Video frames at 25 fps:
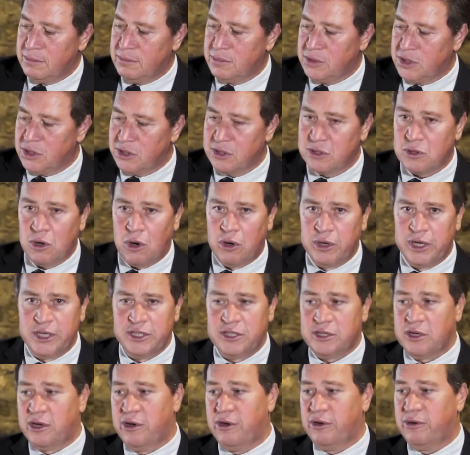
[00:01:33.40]
just on
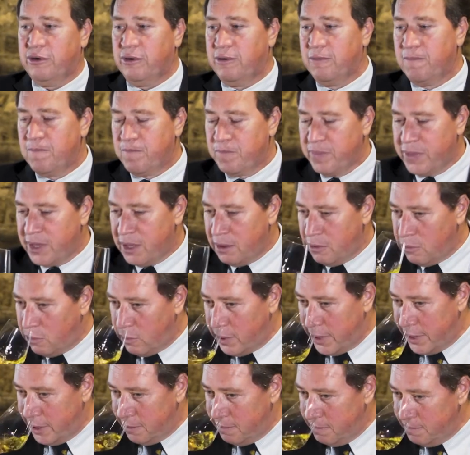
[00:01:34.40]
its own,
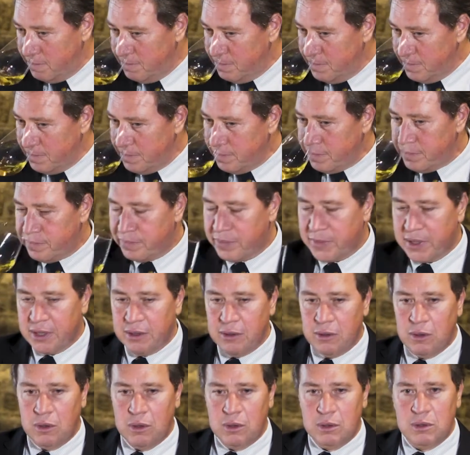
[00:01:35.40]
where
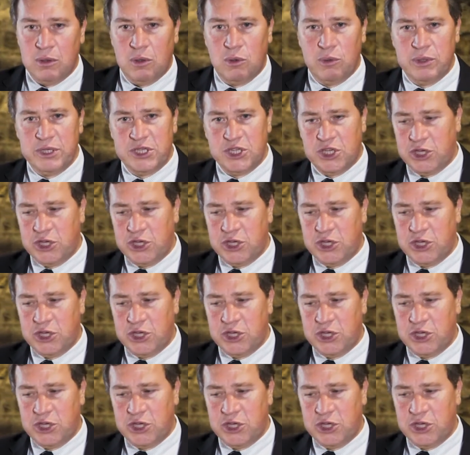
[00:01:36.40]
always